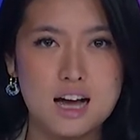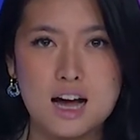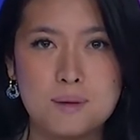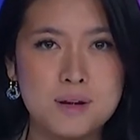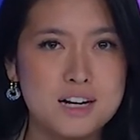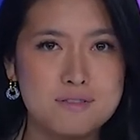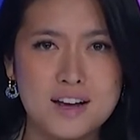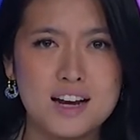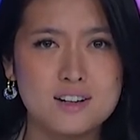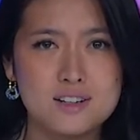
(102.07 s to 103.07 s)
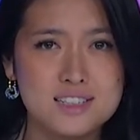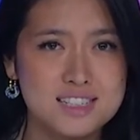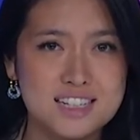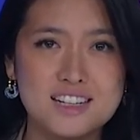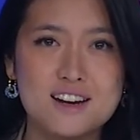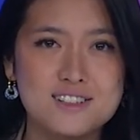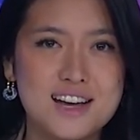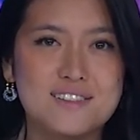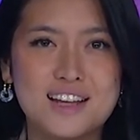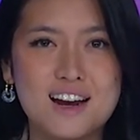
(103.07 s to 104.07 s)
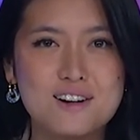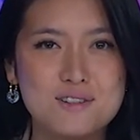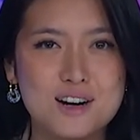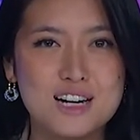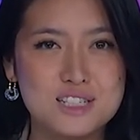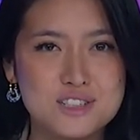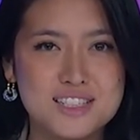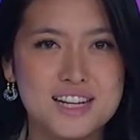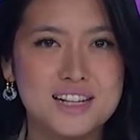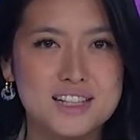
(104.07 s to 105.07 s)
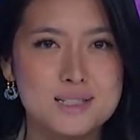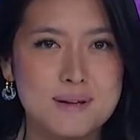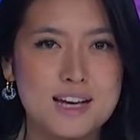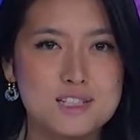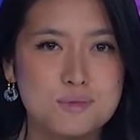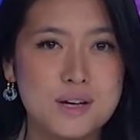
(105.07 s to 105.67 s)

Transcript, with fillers: um, innovators, CEOs out there who are interested in the space.